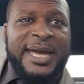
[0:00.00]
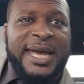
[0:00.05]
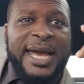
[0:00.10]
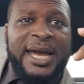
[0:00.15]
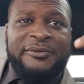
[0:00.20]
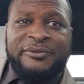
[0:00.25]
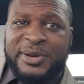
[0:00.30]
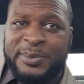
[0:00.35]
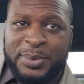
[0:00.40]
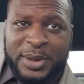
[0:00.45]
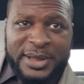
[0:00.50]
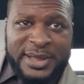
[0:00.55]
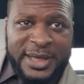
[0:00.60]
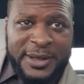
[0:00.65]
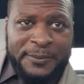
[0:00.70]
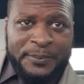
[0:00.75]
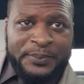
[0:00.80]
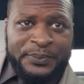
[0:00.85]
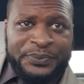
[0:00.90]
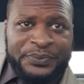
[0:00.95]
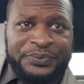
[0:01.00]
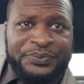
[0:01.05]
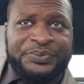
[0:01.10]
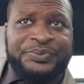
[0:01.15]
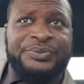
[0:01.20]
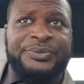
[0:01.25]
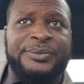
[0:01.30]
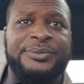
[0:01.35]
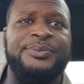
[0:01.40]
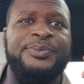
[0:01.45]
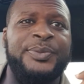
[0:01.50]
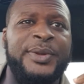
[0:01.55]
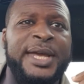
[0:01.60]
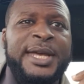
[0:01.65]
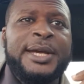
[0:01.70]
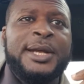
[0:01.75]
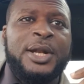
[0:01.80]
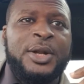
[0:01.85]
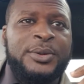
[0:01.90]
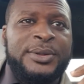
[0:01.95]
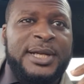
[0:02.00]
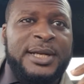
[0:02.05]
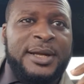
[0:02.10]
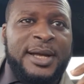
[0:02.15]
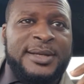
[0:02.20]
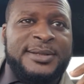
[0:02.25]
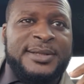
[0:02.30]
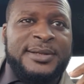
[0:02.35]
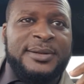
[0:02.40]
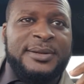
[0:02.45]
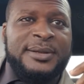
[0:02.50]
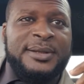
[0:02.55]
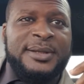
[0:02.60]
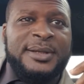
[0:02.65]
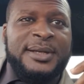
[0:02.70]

everybody, including Arsenal.